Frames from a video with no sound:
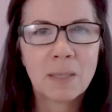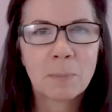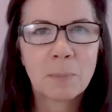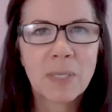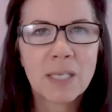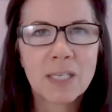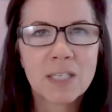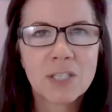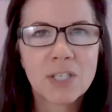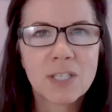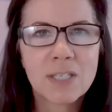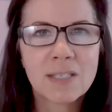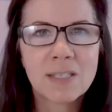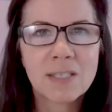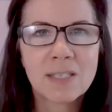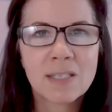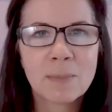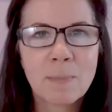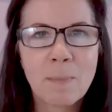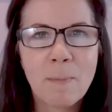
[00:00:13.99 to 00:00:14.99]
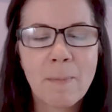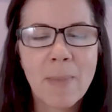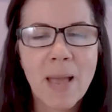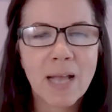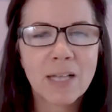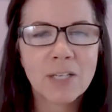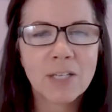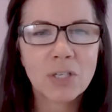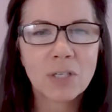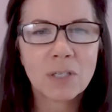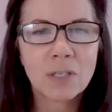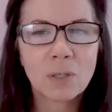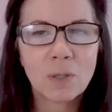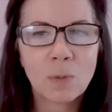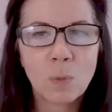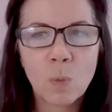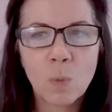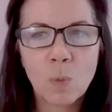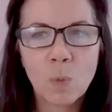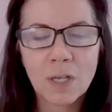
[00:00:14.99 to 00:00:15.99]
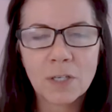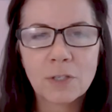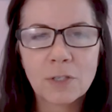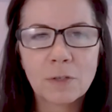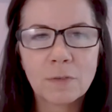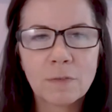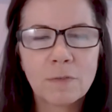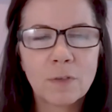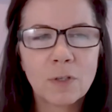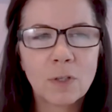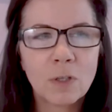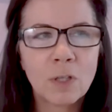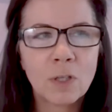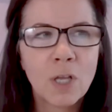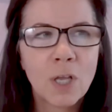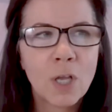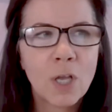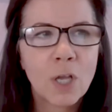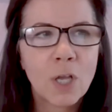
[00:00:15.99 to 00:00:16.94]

because she's this magical, wonderful